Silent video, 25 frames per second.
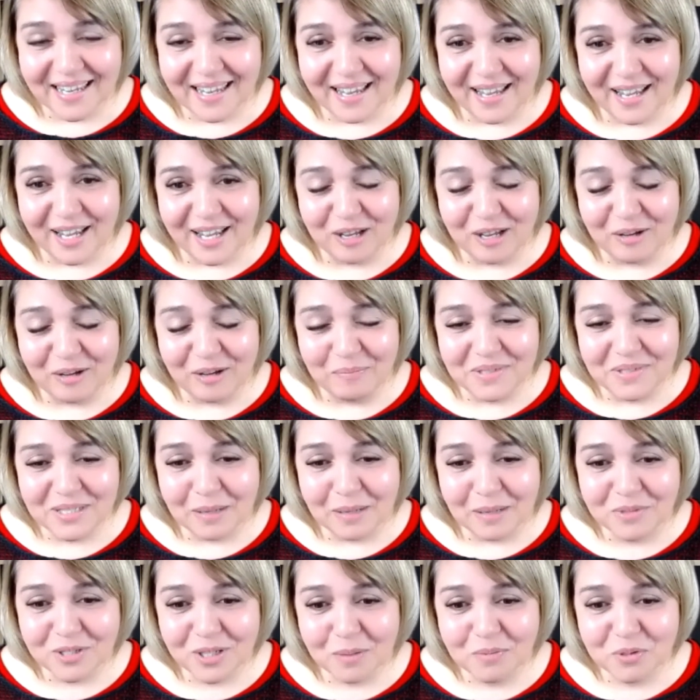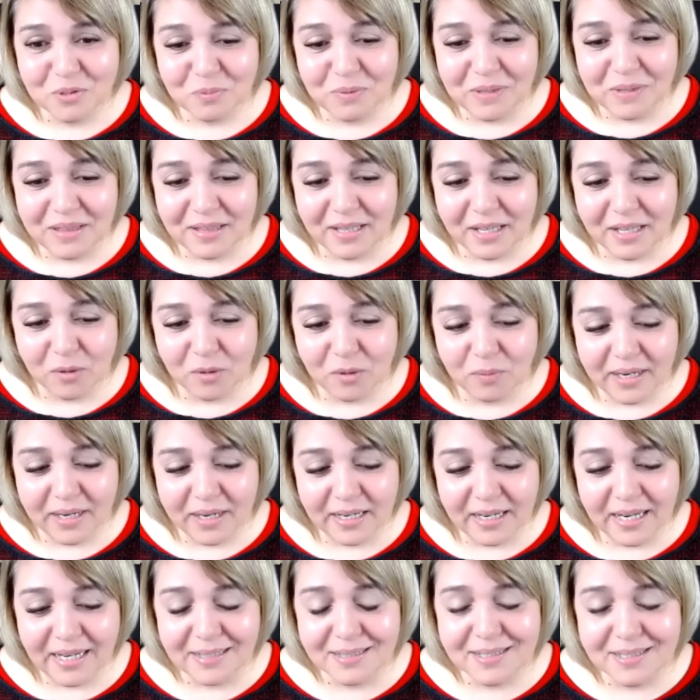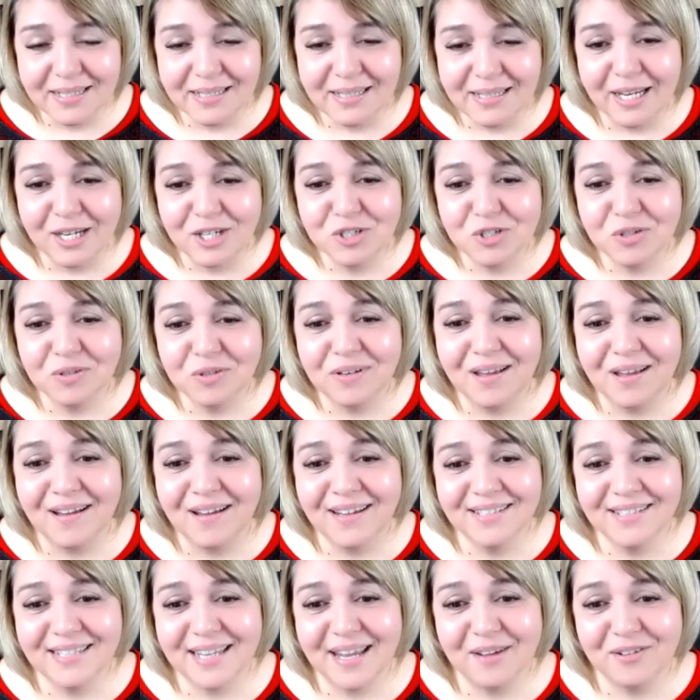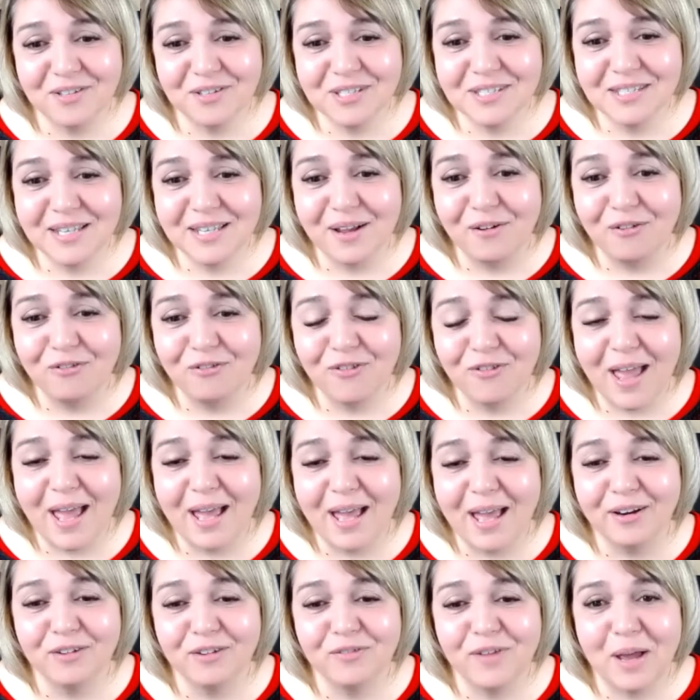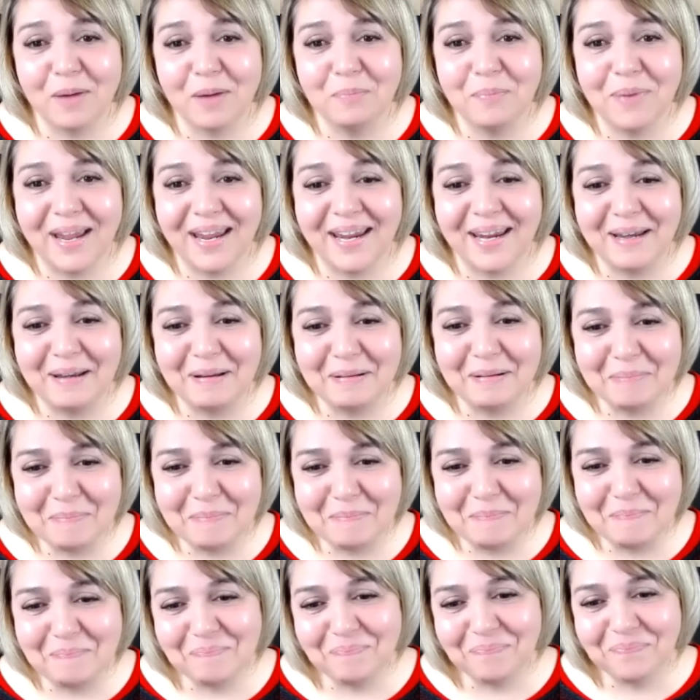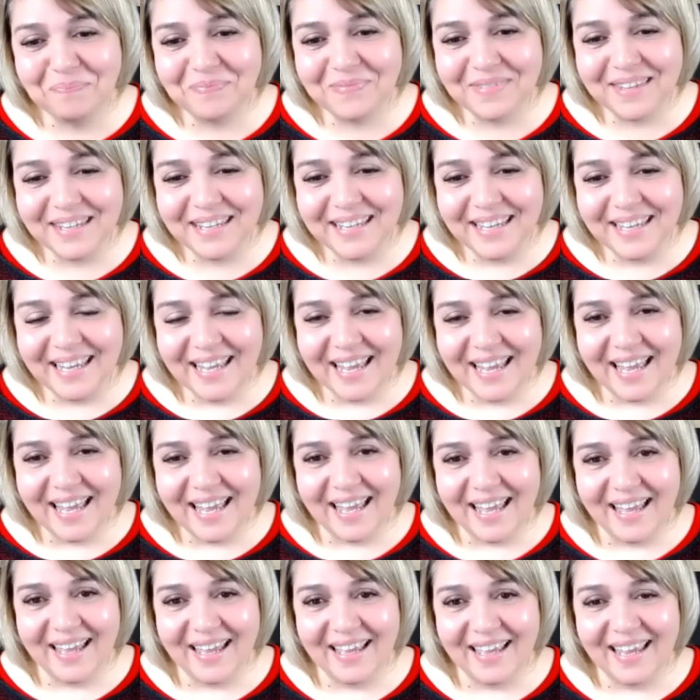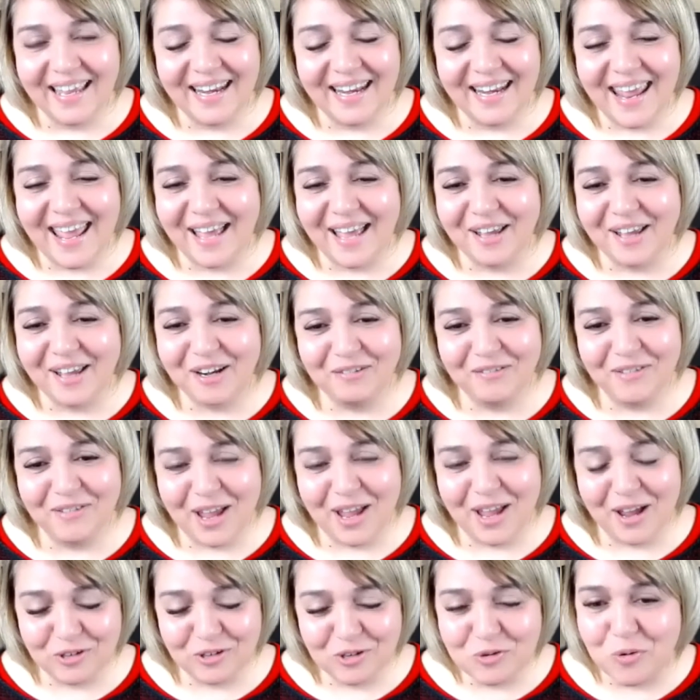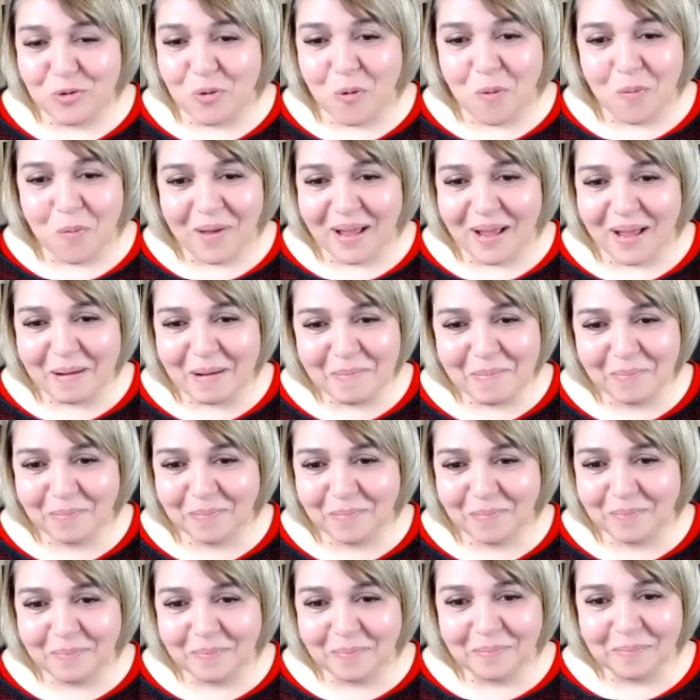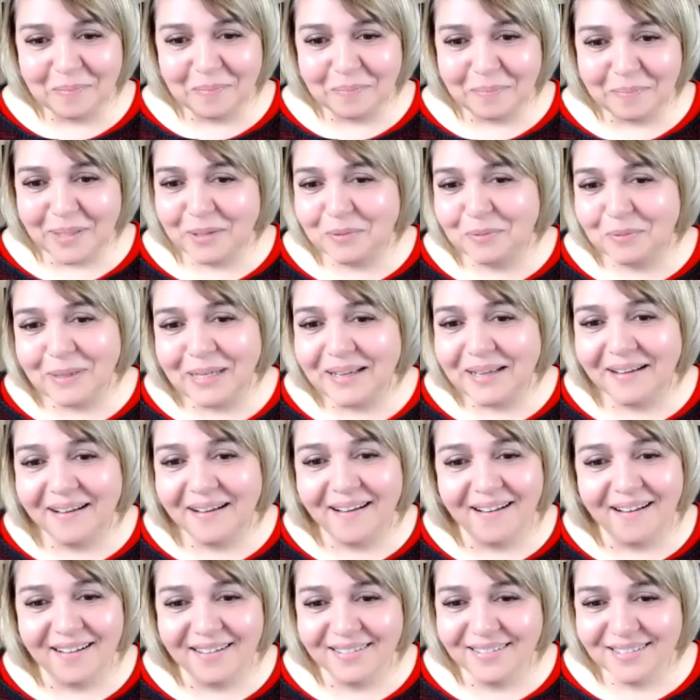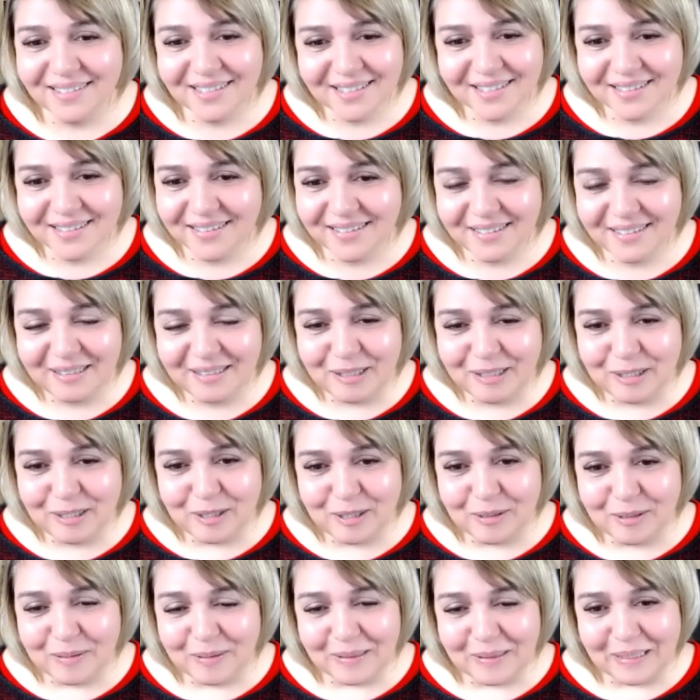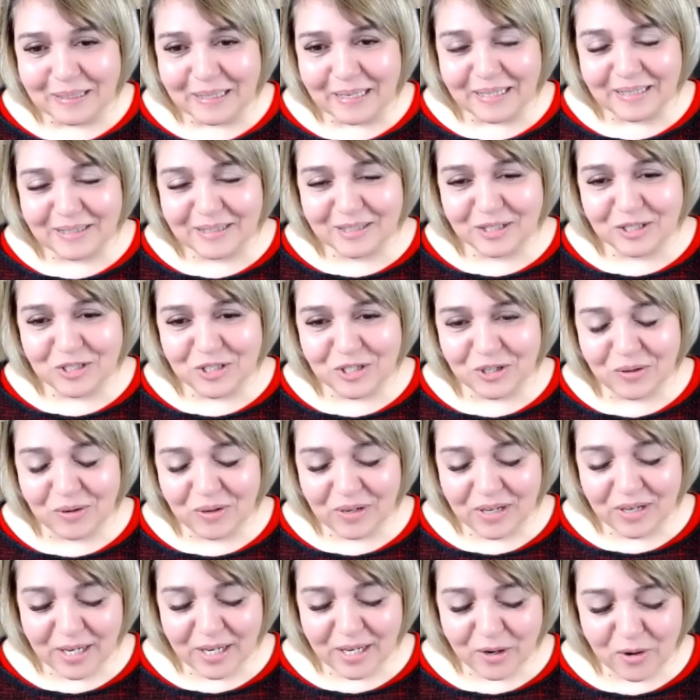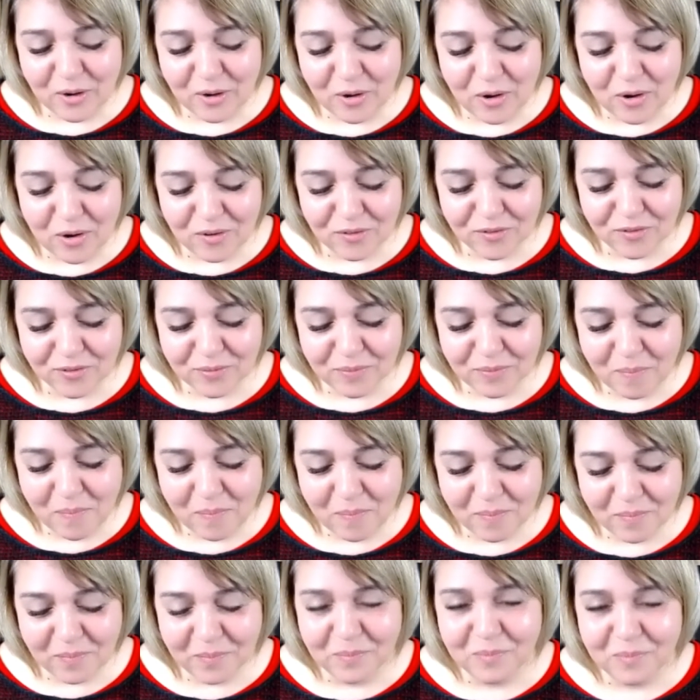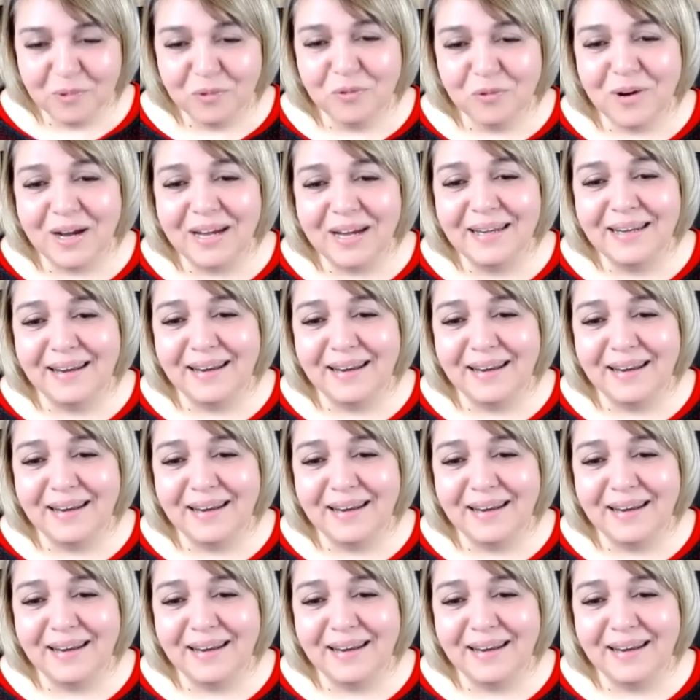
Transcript: Sometimes we think we can intellectualize ourselves out of our pain and out of our trauma, but we can't. It's a journey of great